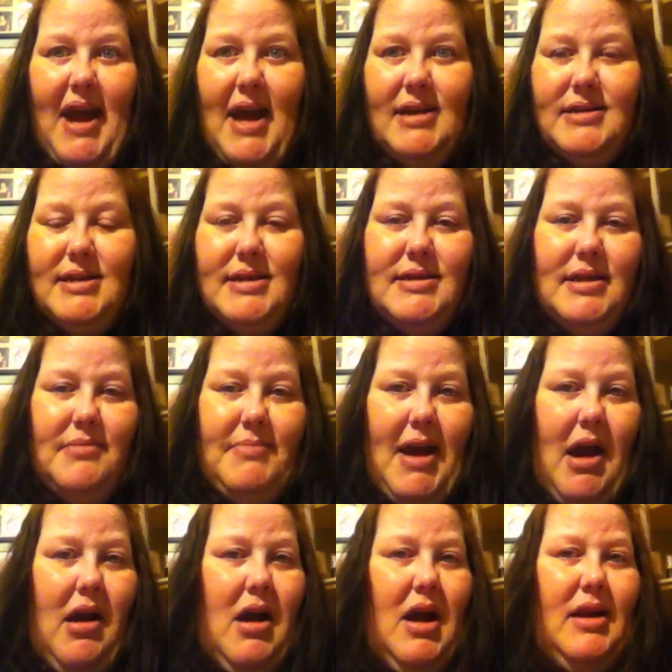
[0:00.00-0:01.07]
pass this
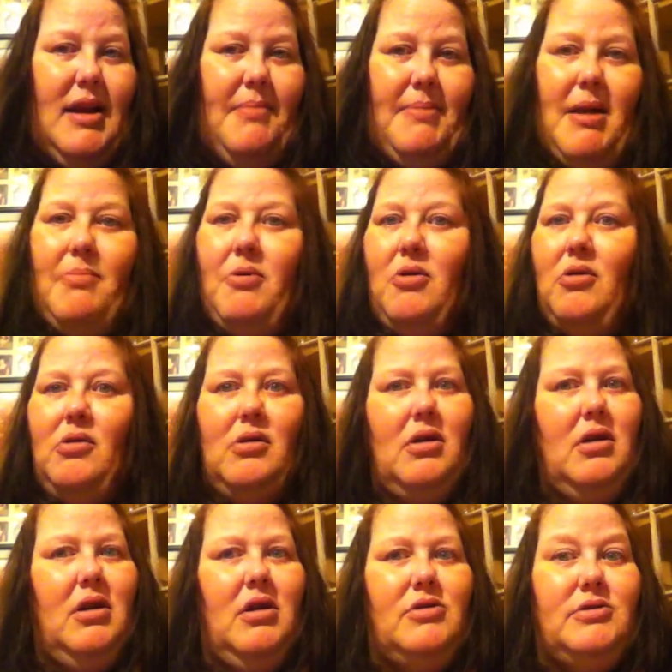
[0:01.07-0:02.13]
on, that people,
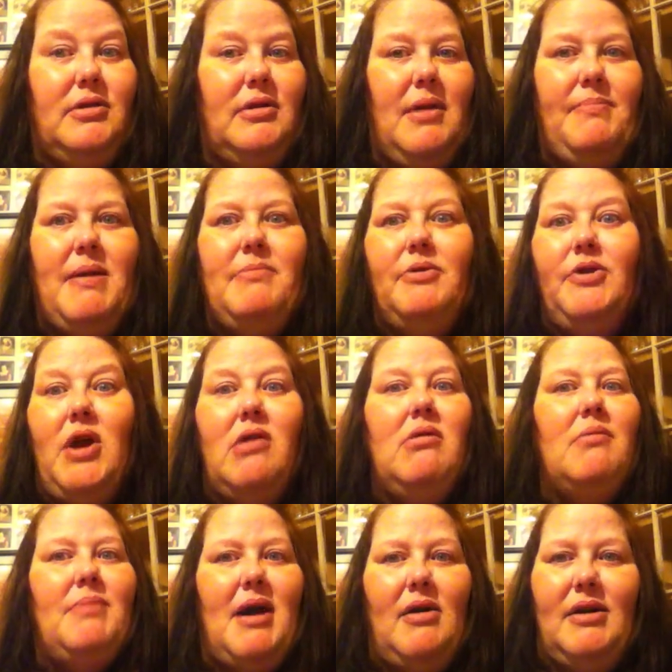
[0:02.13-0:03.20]
let people
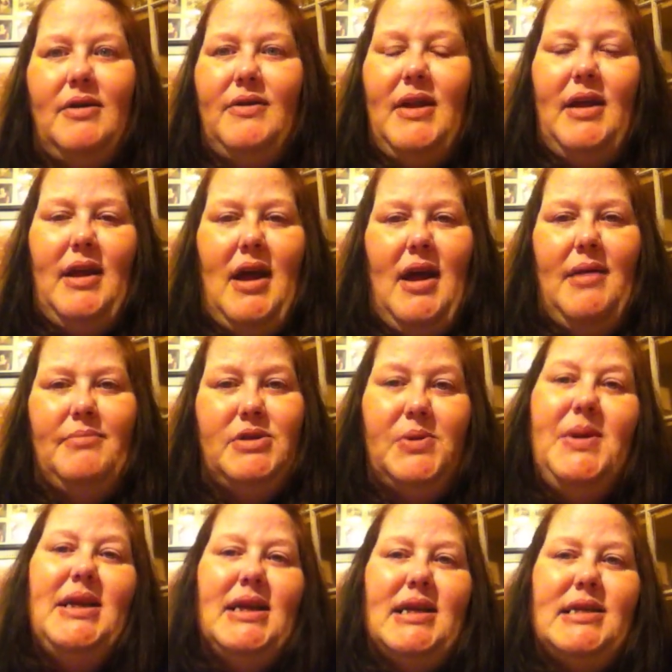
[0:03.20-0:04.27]
know about it, that I'm
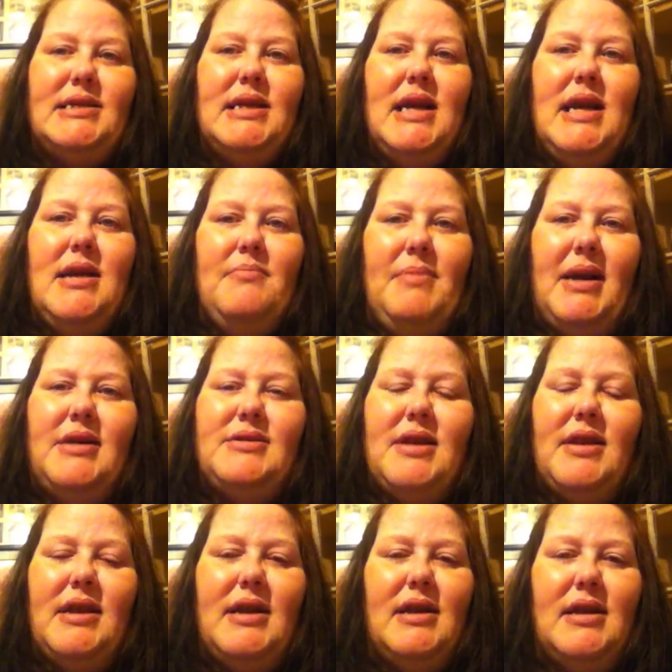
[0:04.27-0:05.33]
doing this, because
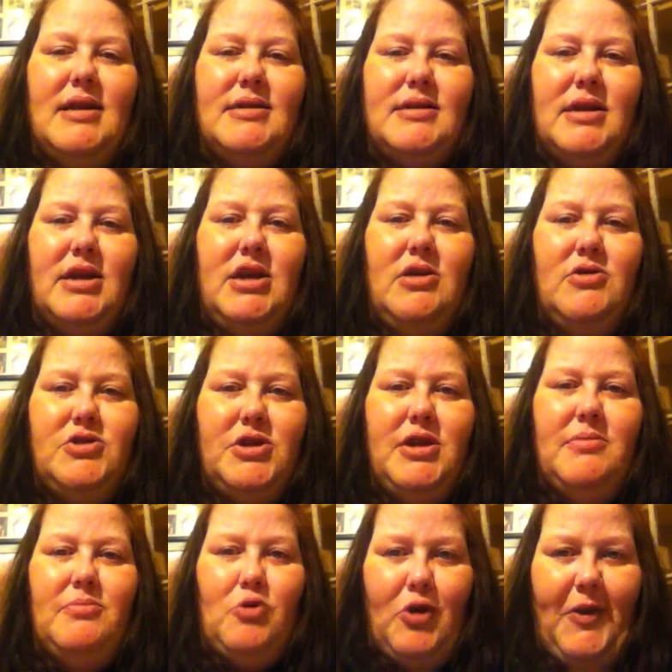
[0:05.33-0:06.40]
I think it is a
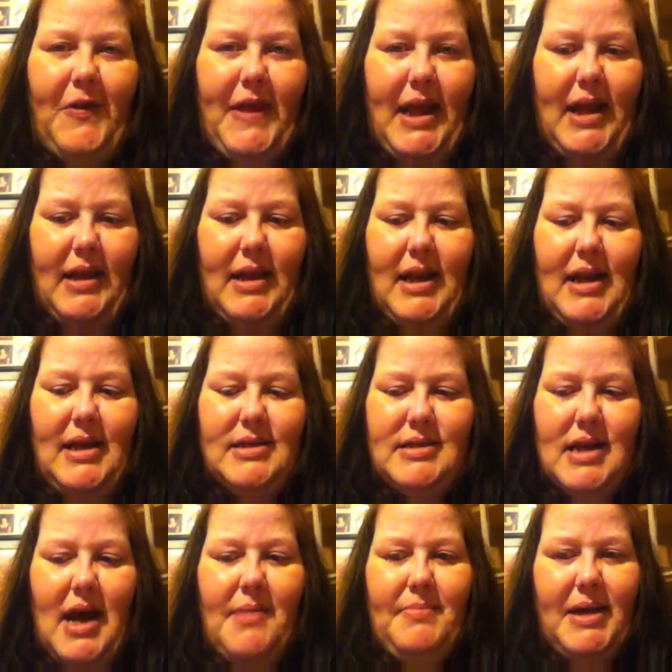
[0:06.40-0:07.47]
hugely important thing that
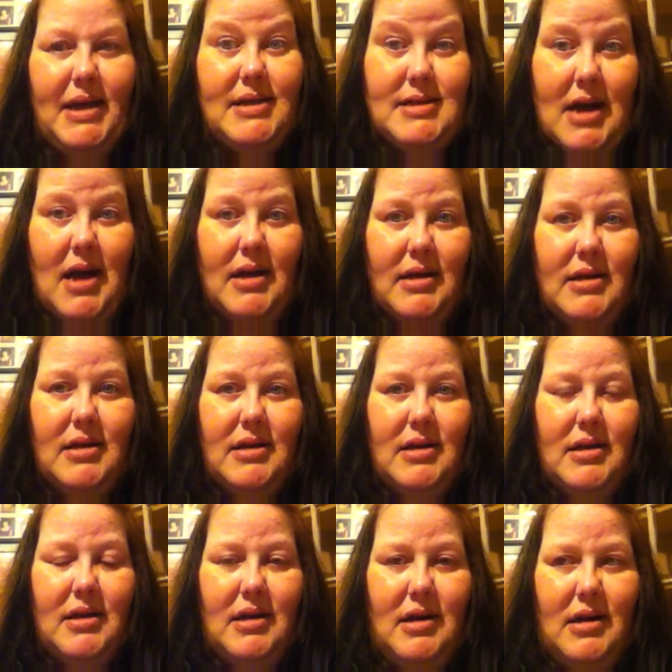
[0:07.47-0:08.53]
is not being done,
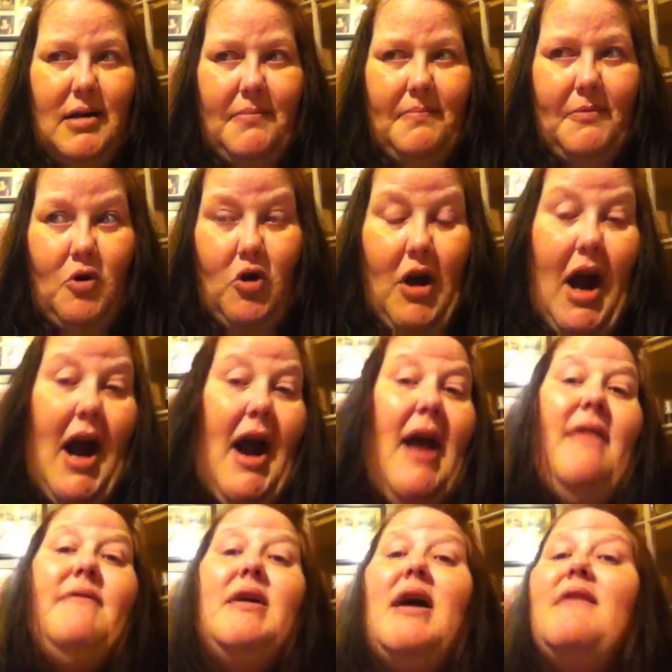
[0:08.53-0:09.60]
or
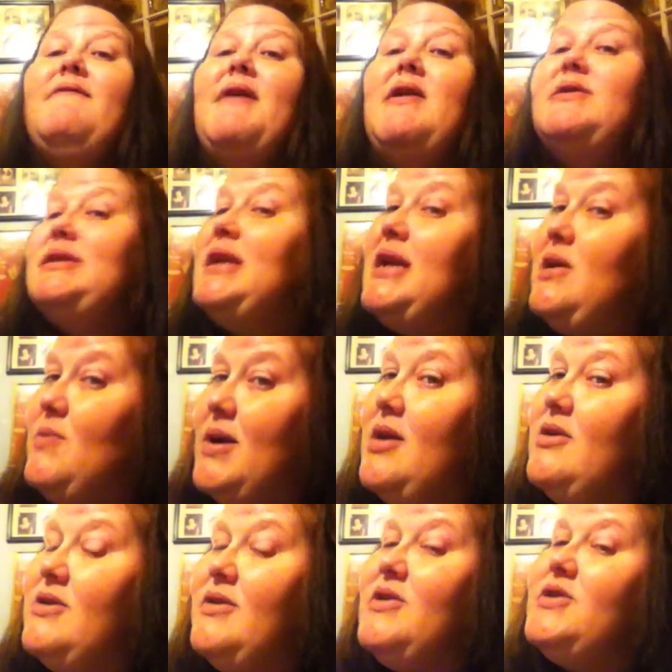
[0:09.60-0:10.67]
I have not found it
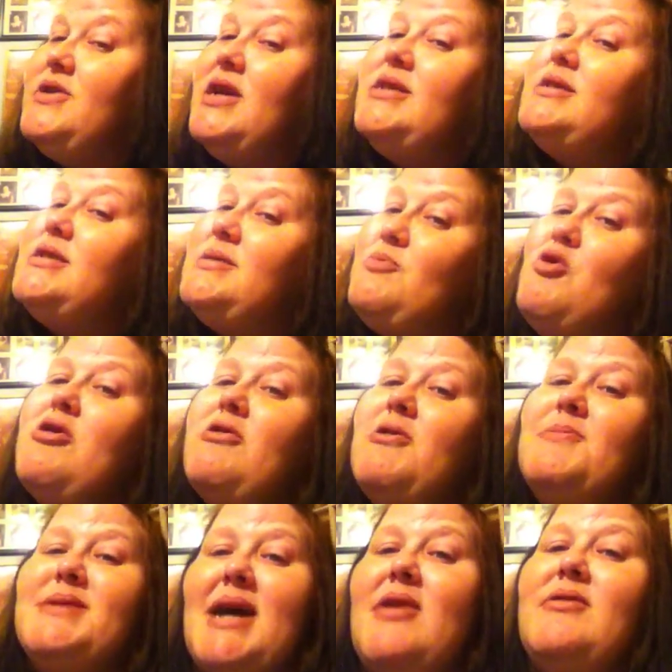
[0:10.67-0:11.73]
anywhere. There's tons of support
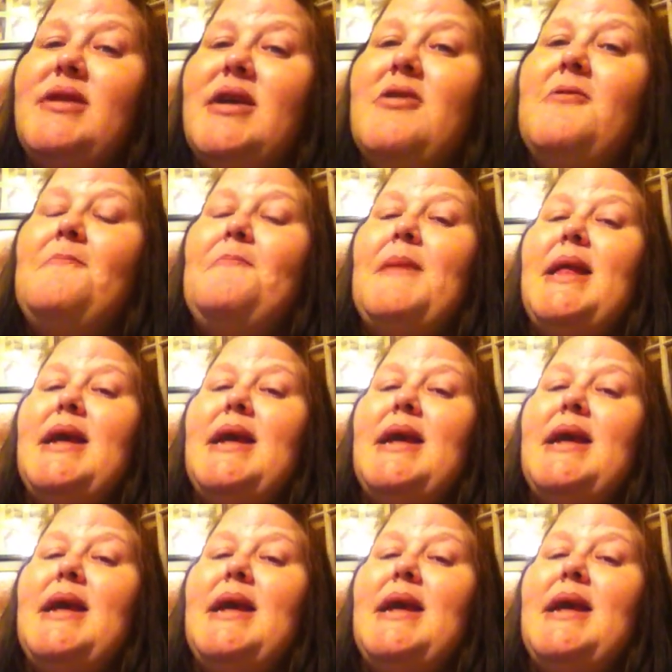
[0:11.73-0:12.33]
groups out there,